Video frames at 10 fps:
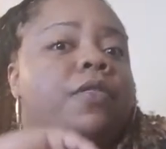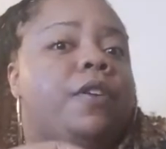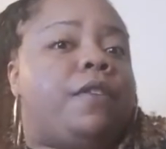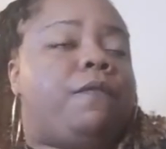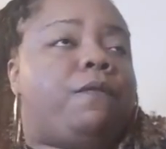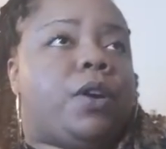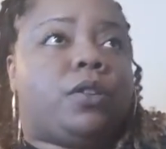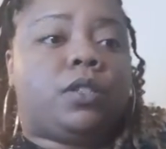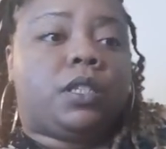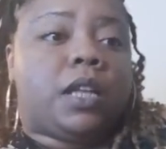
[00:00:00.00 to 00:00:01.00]
The
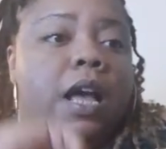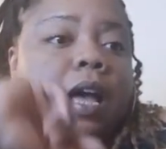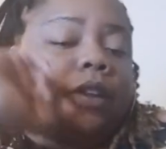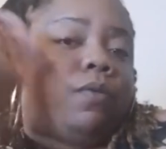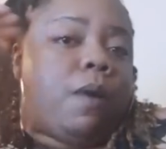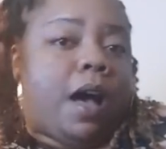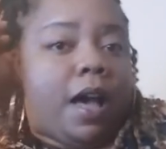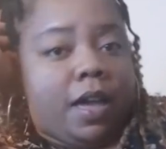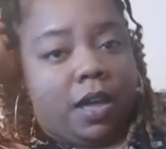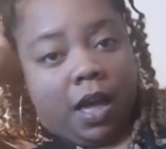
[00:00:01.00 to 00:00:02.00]
first
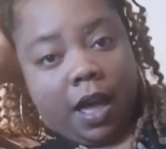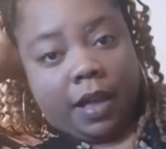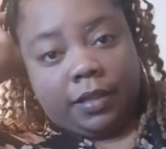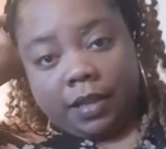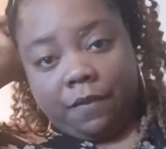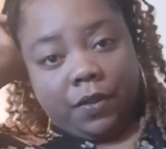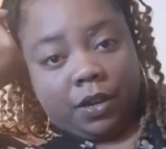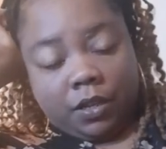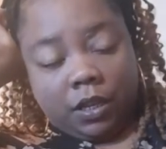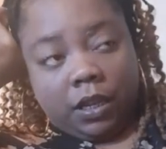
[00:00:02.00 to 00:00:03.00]
IUI, I
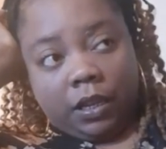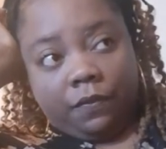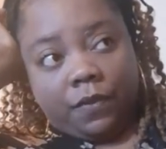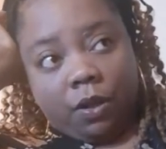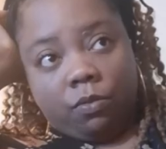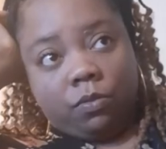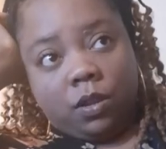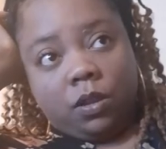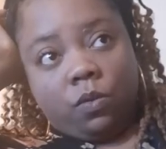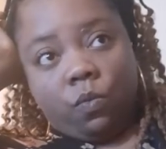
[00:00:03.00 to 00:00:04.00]
definitely felt
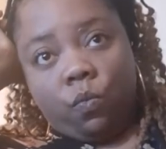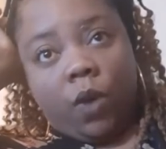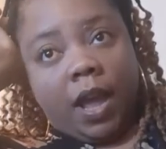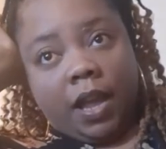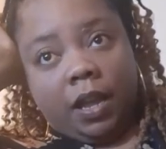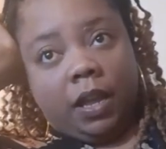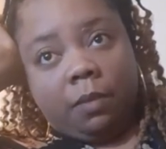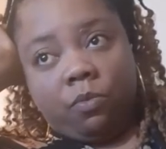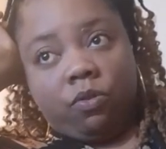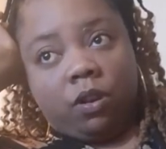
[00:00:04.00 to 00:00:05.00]
way
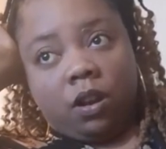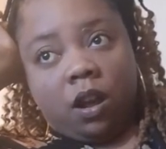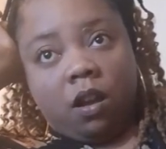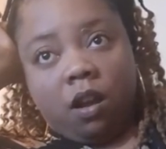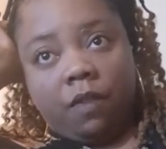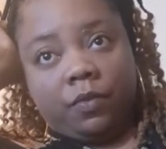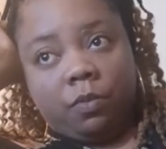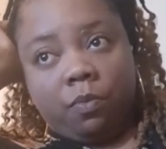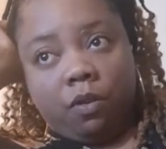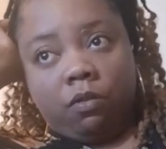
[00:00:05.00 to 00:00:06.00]
more
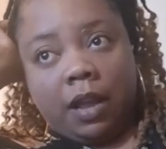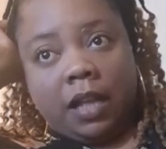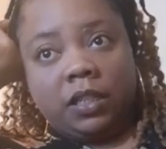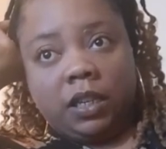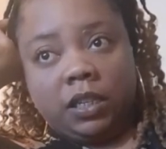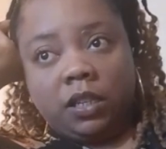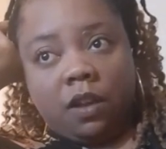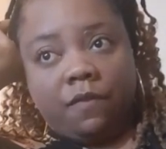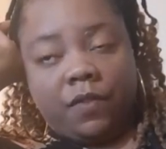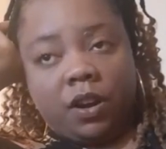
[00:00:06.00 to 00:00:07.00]
uncomfortable, lots of
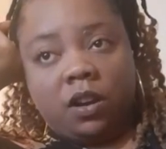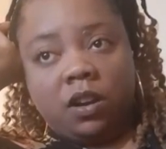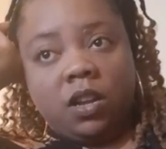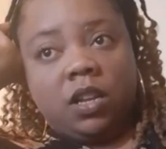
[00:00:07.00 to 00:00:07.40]
discomfort,